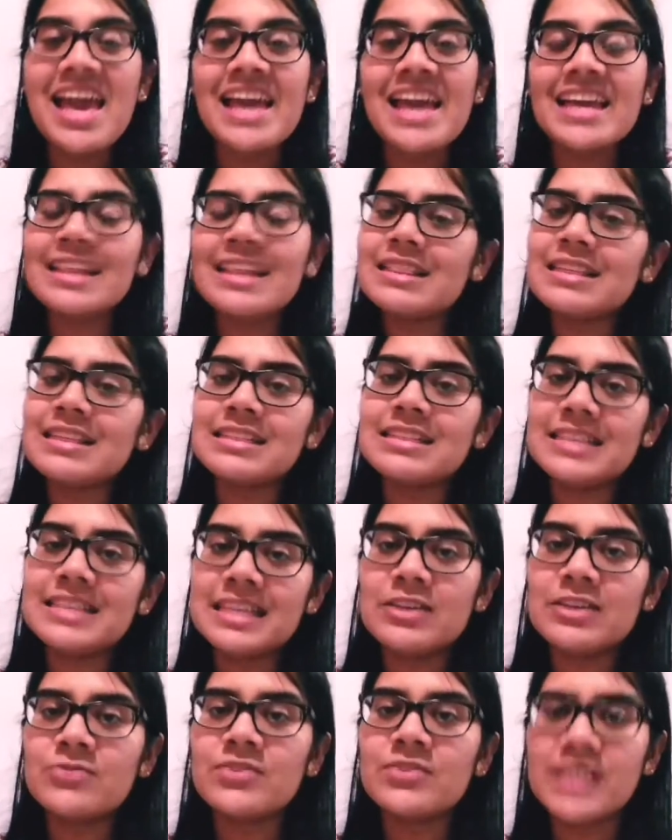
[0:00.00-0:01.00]
In the
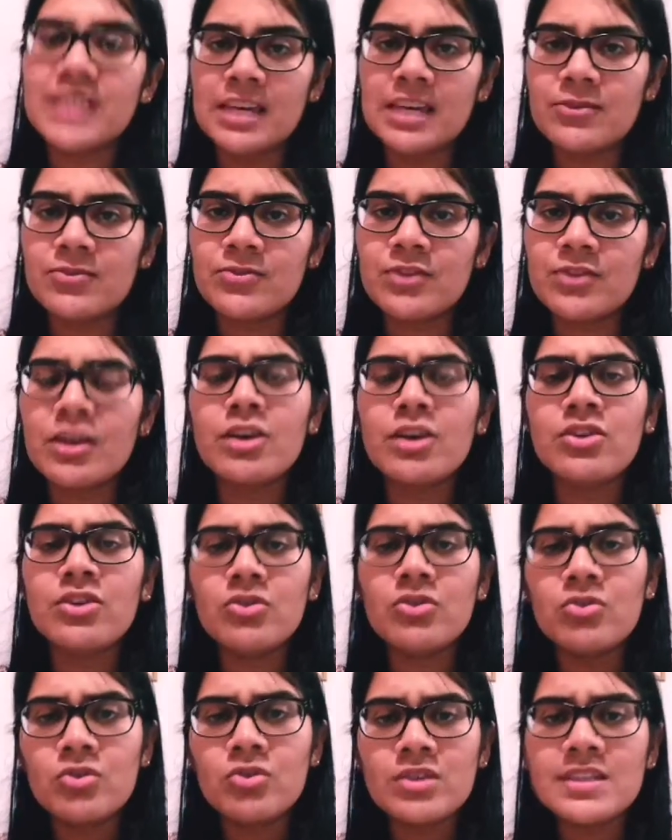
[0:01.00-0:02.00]
deed of gift,
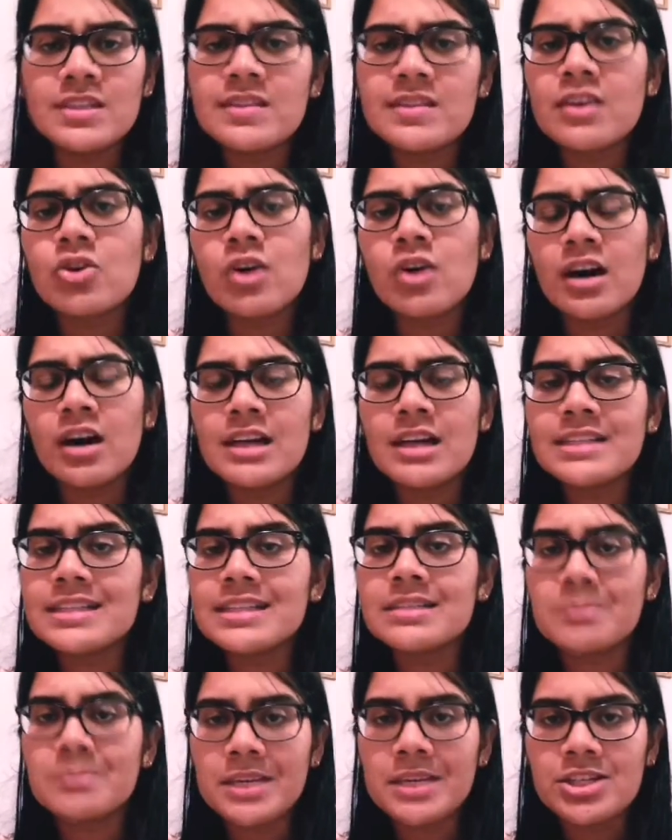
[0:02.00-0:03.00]
you notice that your aunt
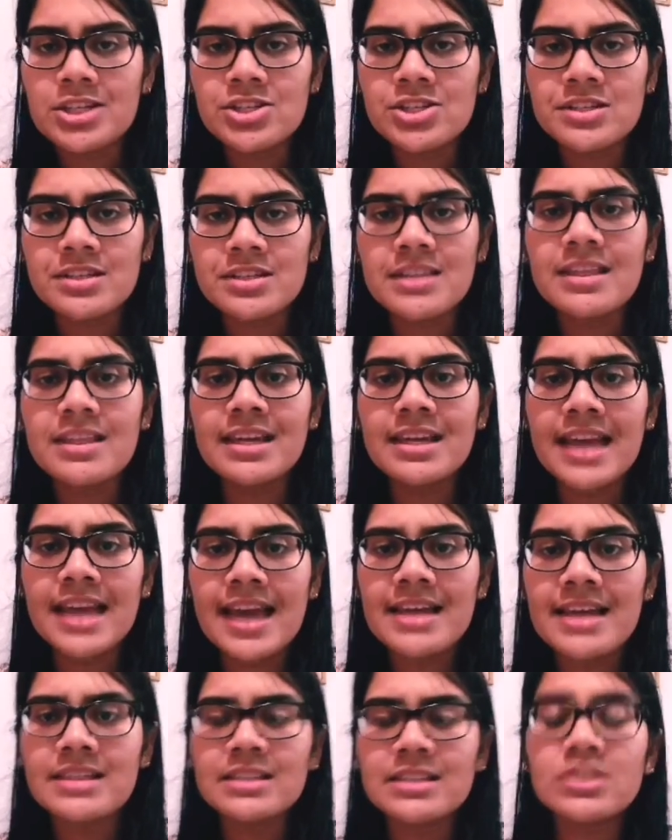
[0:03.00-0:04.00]
has mentioned that the
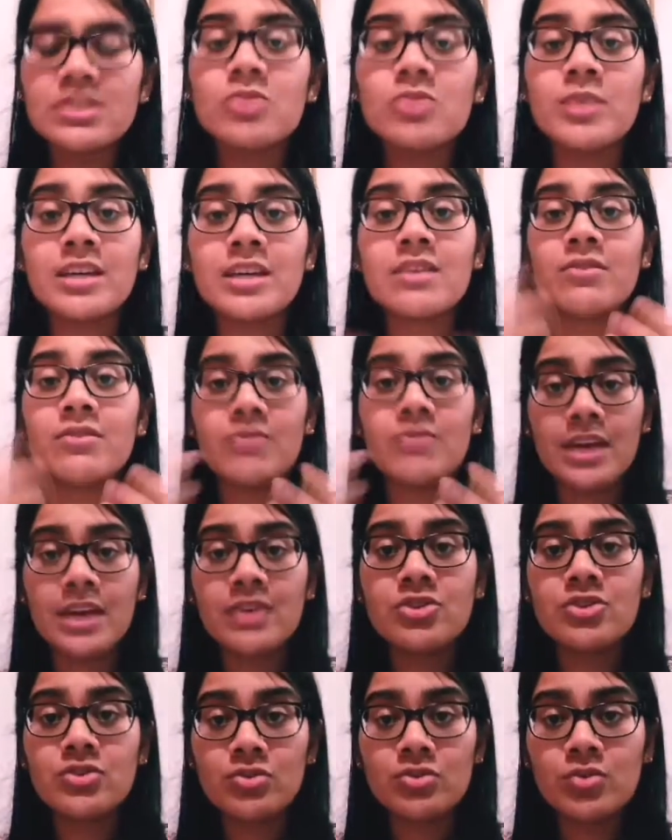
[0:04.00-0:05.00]
land is to be conveyed
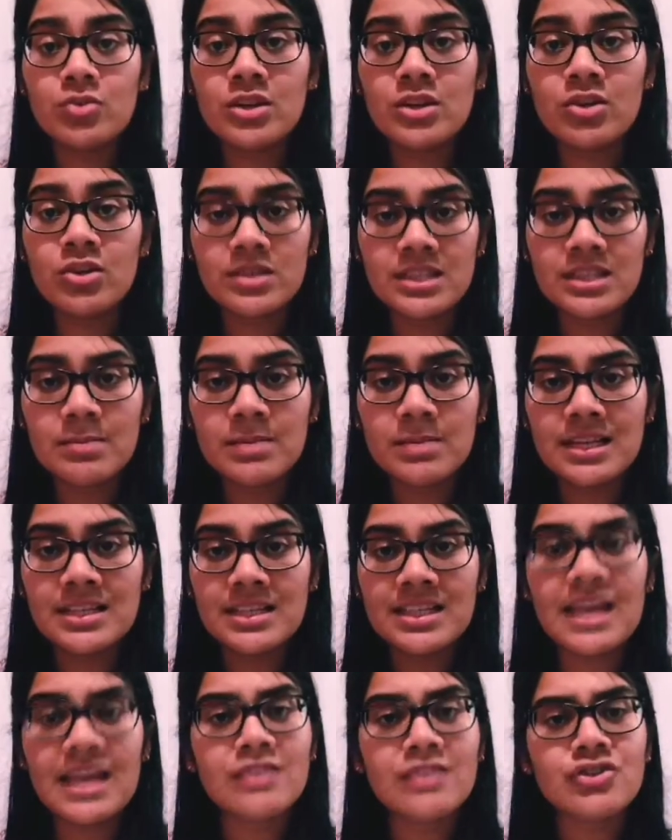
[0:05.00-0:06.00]
to you and your
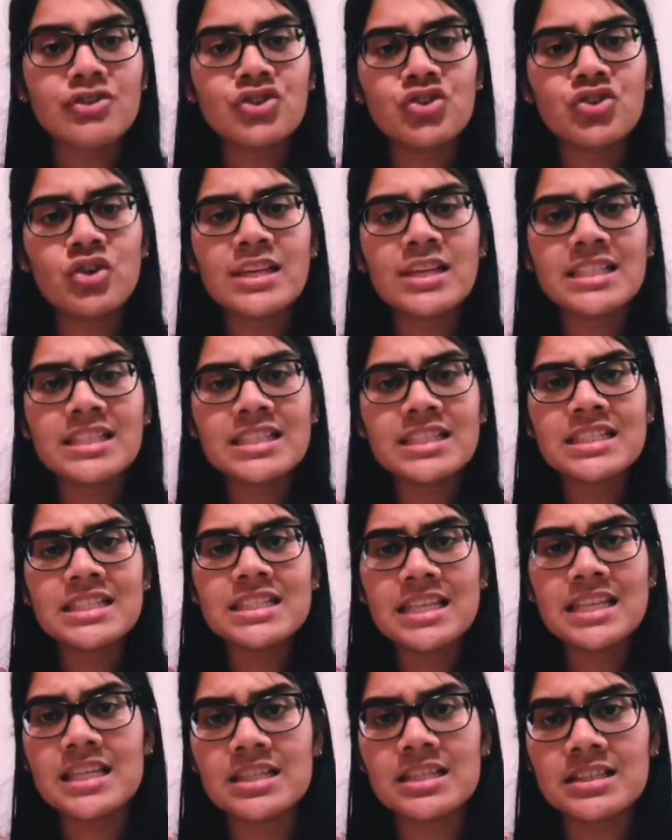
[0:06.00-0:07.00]
siblings as joint
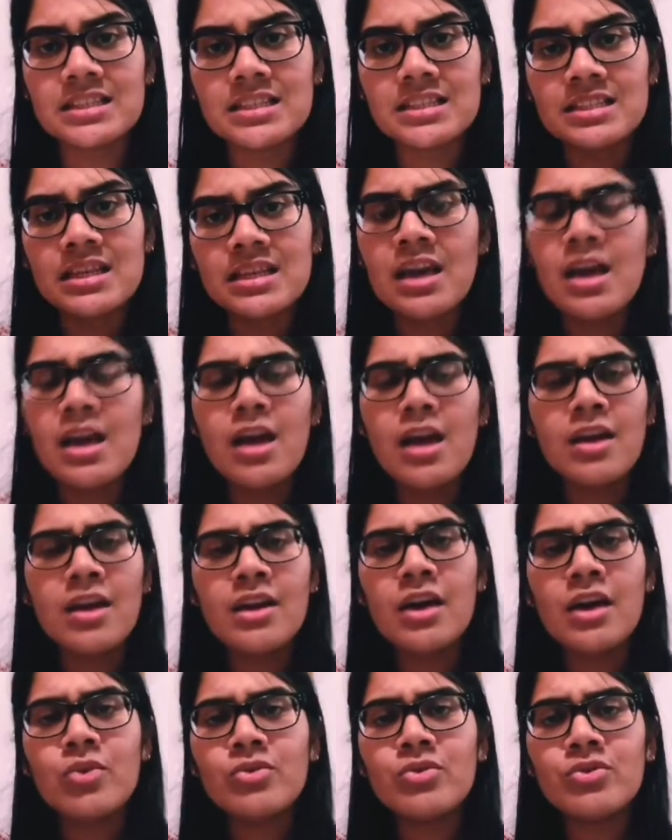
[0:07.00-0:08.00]
tenants.
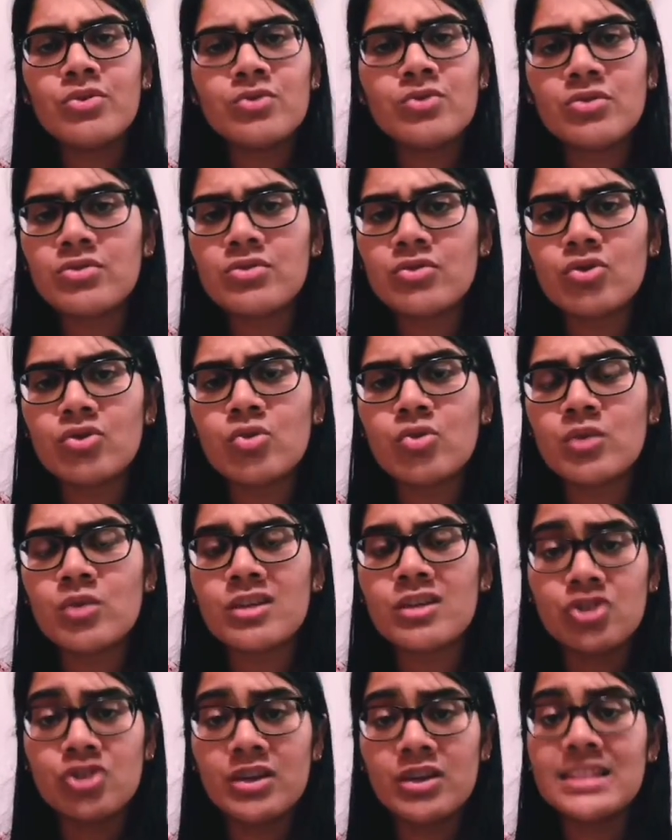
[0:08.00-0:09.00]
Now, you don't know what a
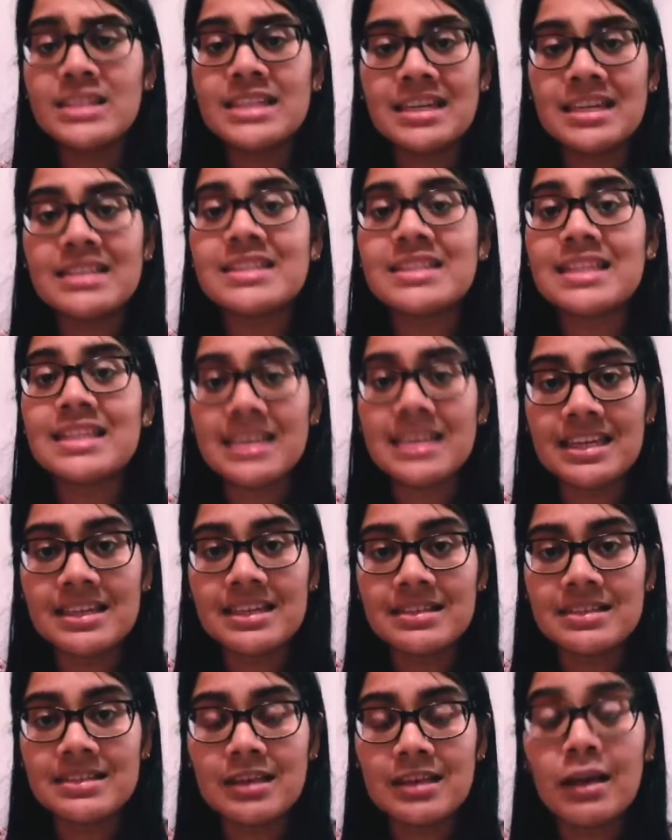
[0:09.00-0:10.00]
joint tenancy
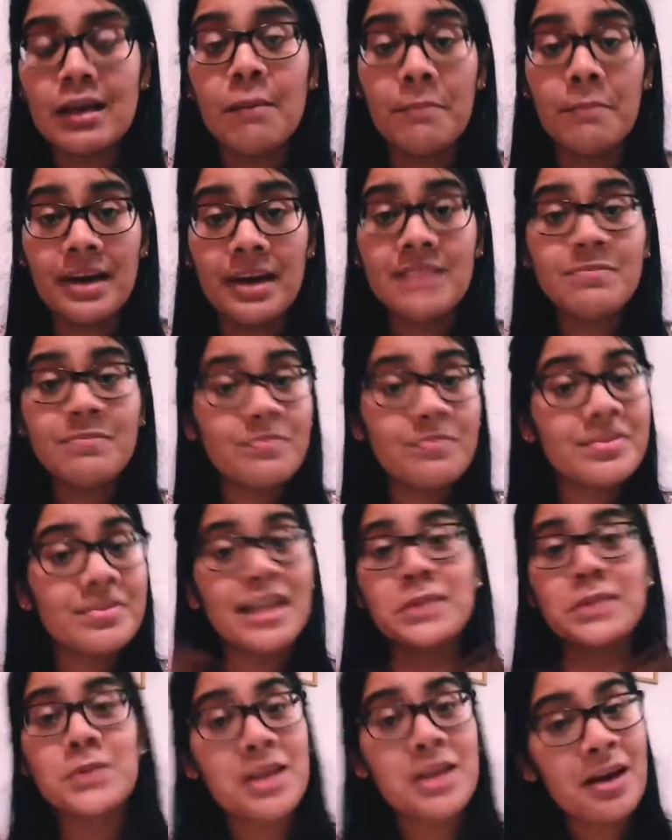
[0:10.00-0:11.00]
is, but
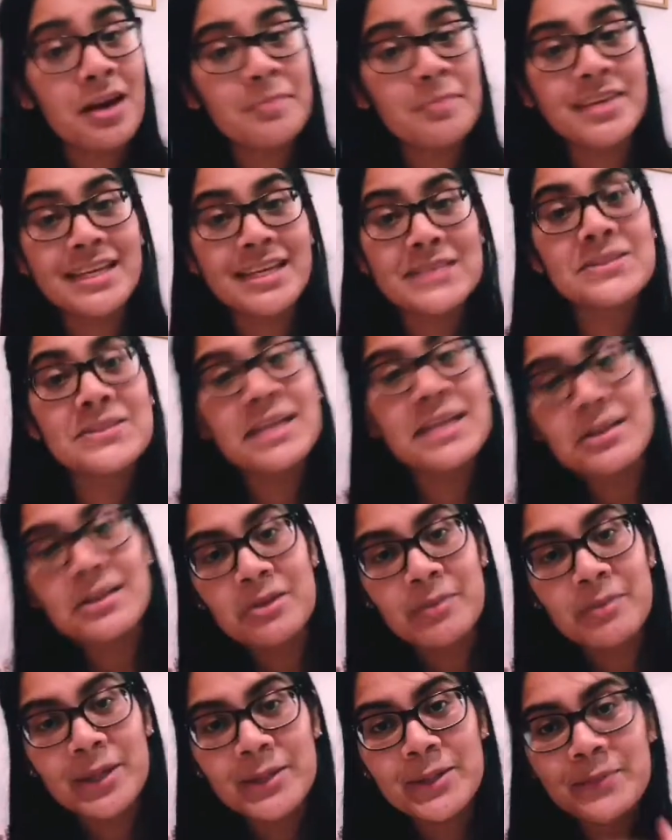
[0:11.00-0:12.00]
that's what I'm here to tell you
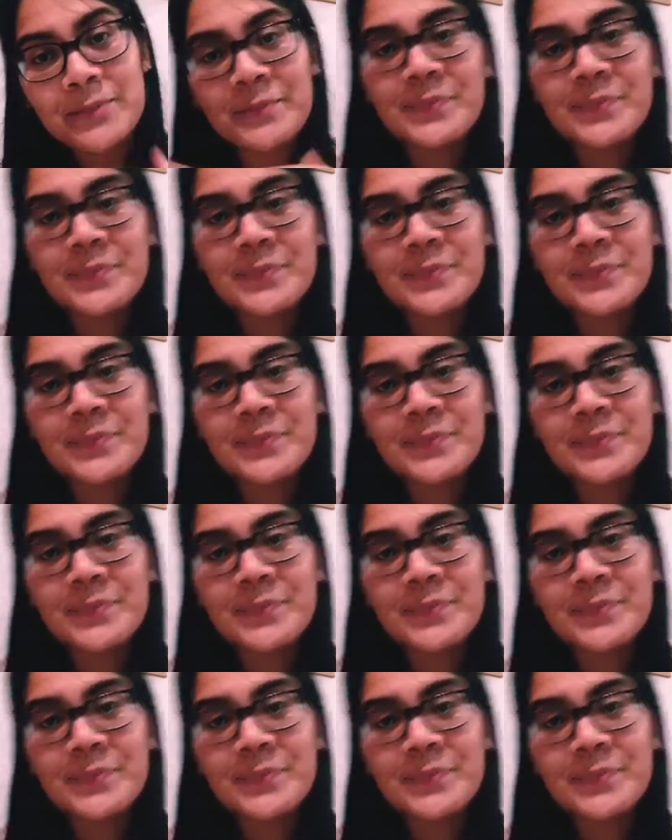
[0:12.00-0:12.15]
about.